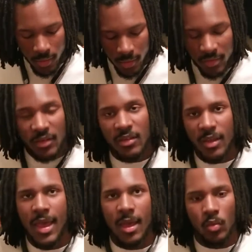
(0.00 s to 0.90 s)

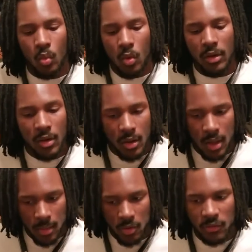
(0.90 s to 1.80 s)
decide what
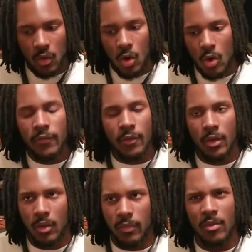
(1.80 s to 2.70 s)
colors offer
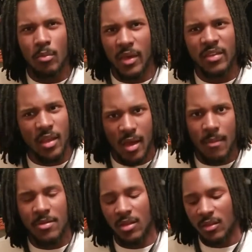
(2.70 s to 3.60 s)
you the best
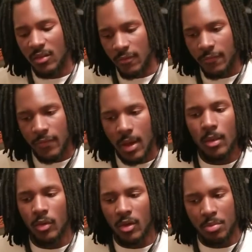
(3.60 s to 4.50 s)
options to
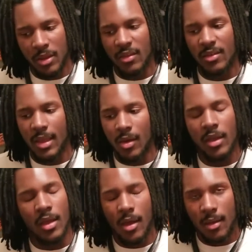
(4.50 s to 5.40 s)
follow your playstyle
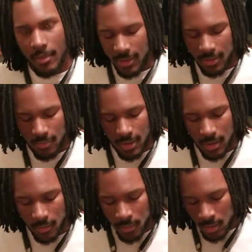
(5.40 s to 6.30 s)
and combat the
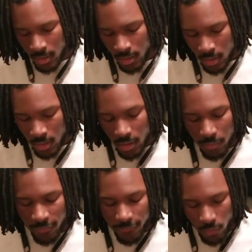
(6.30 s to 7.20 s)
meta.
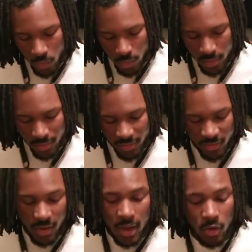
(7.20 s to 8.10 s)
Number 4,
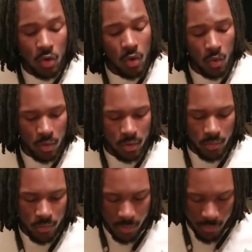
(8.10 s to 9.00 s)
design your core.
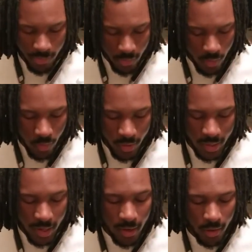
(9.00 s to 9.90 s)
Remember the core in
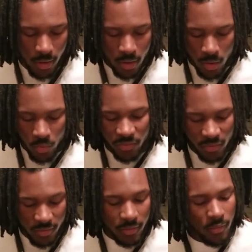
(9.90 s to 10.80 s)
here was
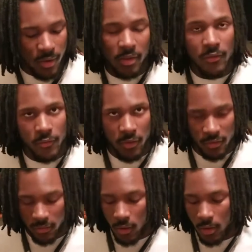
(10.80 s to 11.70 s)
centered around the
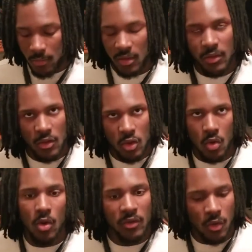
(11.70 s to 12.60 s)
Frieza's army, the
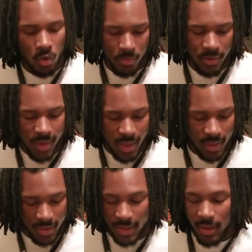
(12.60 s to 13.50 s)
strongest opening I
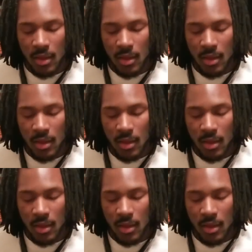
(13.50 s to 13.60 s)
can get